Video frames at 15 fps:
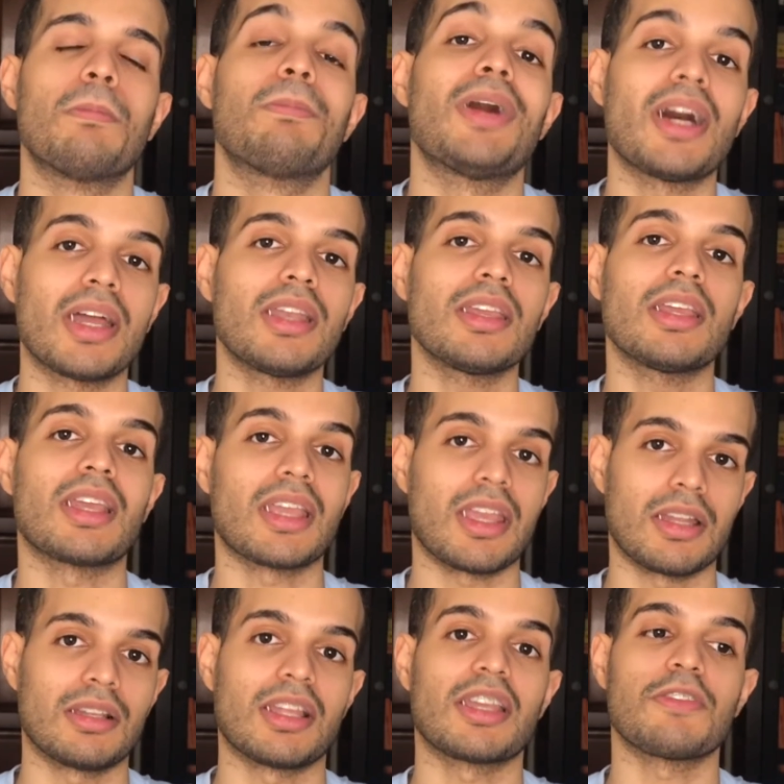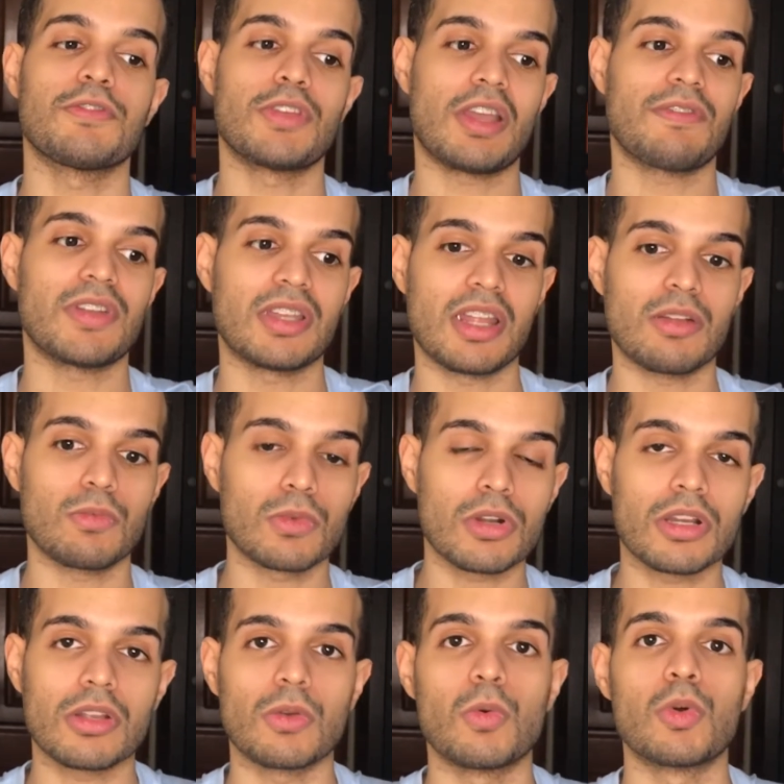But again, like if you have a
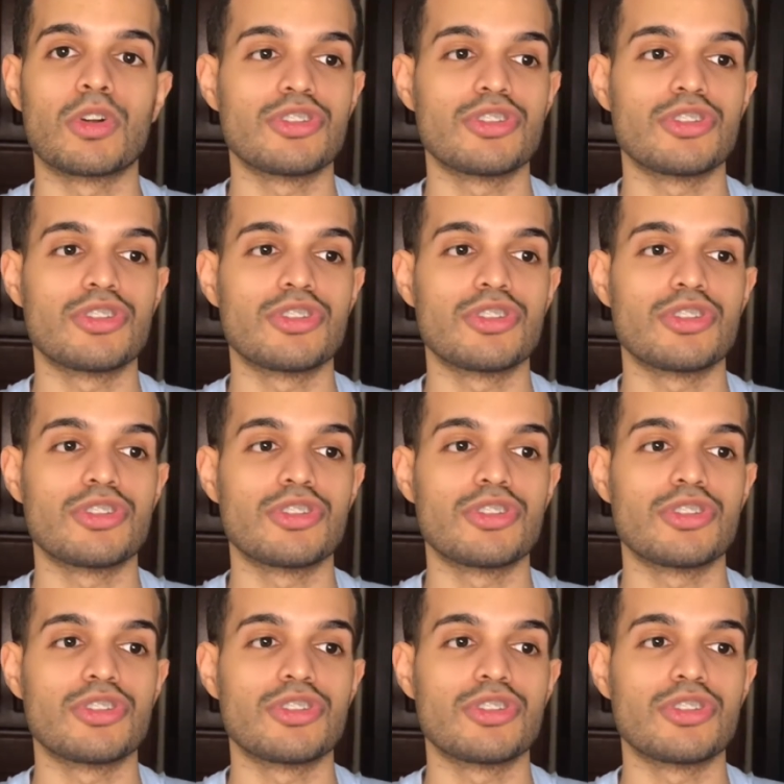network or